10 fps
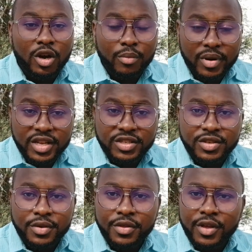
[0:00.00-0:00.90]
God
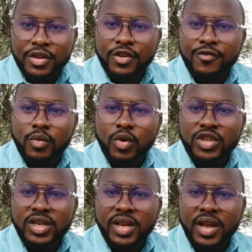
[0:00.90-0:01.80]
bless you. Thank you for
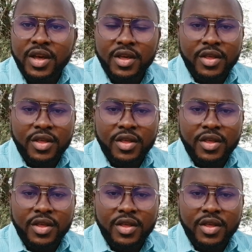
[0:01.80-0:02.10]
watching.